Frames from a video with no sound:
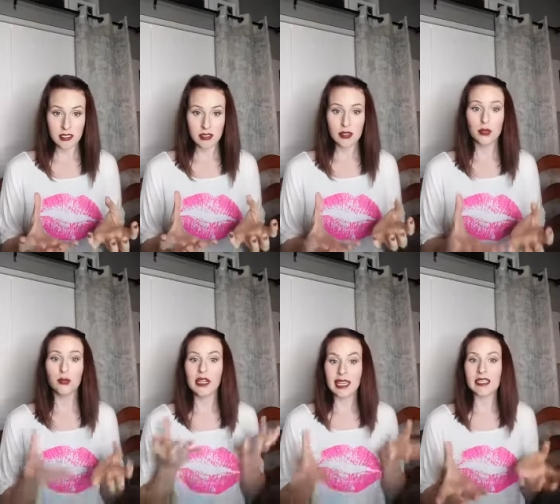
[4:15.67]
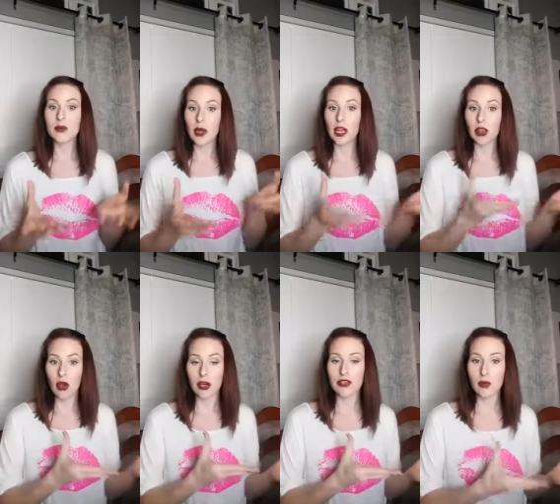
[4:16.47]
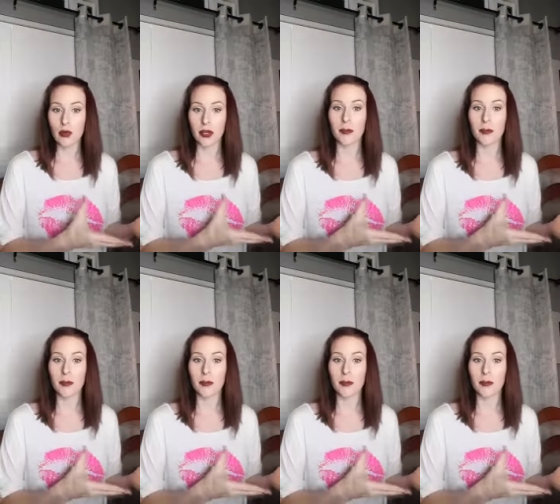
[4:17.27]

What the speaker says: to place one large order,